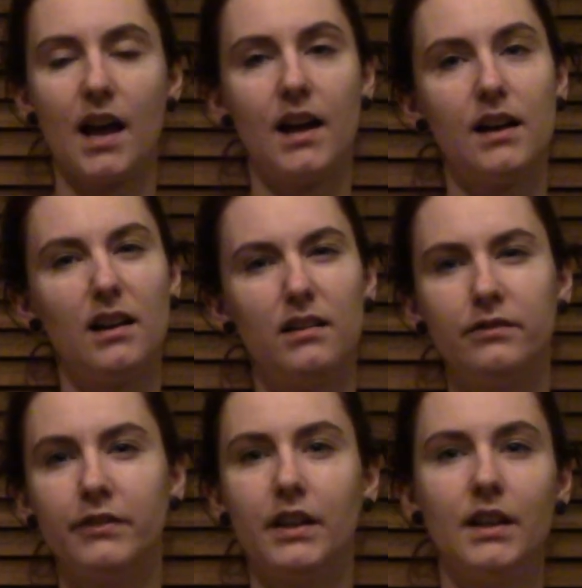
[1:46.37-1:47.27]

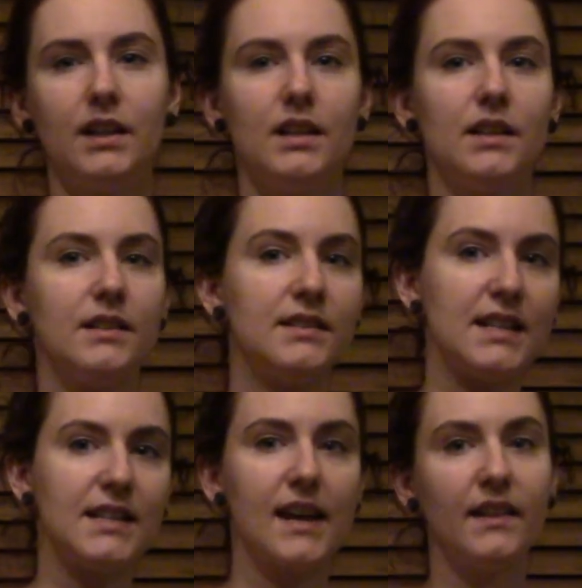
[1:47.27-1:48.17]
of
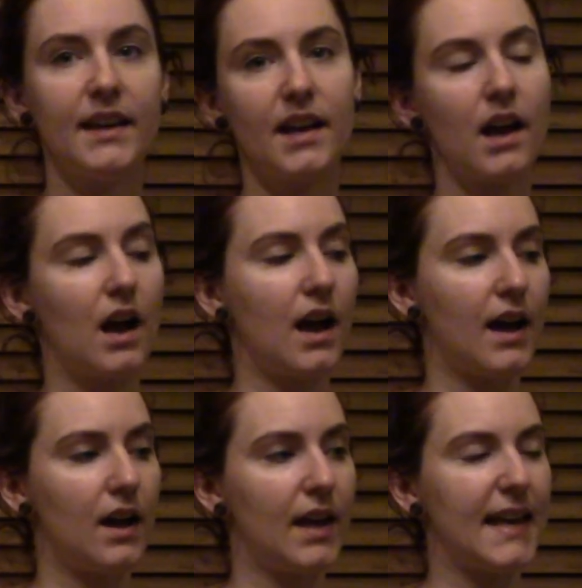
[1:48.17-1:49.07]
detailing
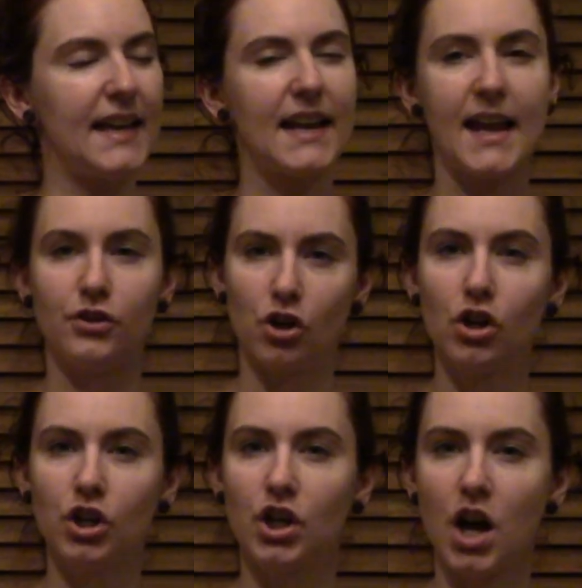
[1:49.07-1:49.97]
in a
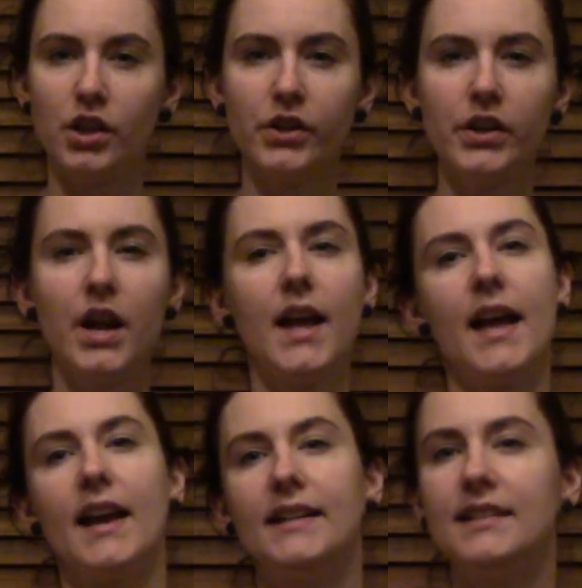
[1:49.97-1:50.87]
dark color,
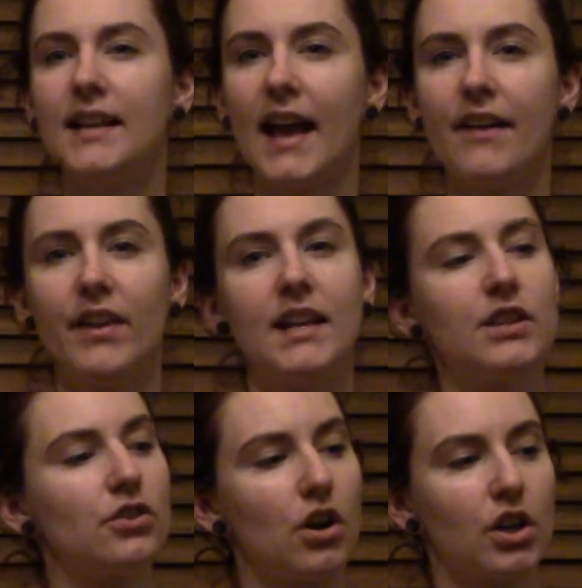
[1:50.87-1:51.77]
and I didn't have
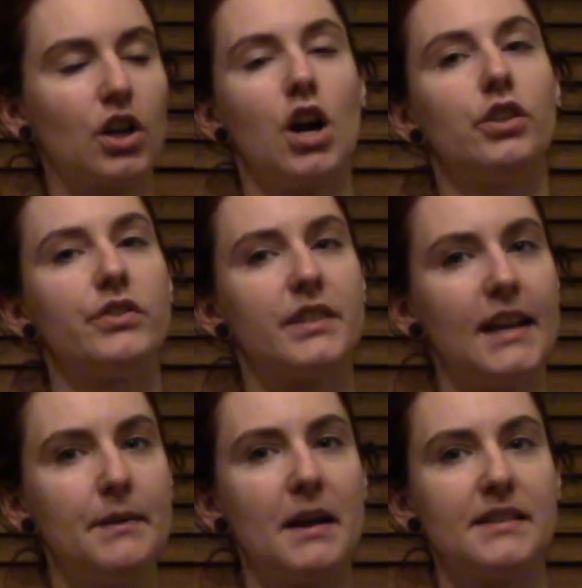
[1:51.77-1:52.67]
any dark colors
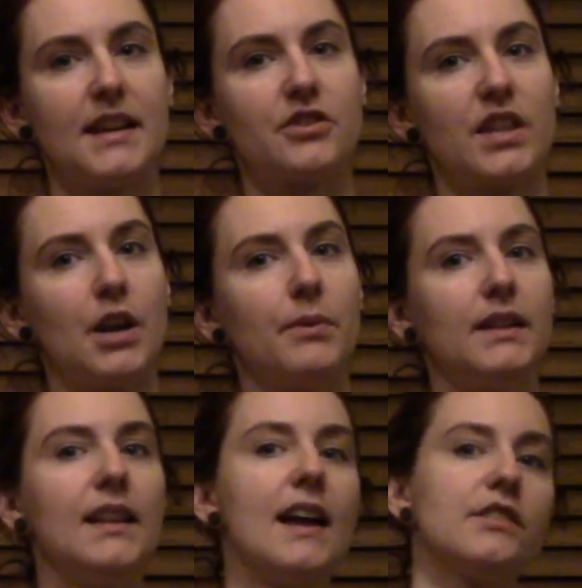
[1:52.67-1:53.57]
in my stash that I
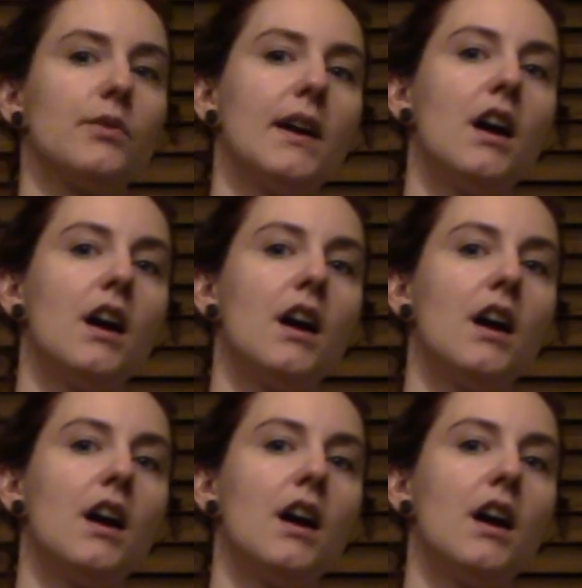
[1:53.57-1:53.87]
really liked, so I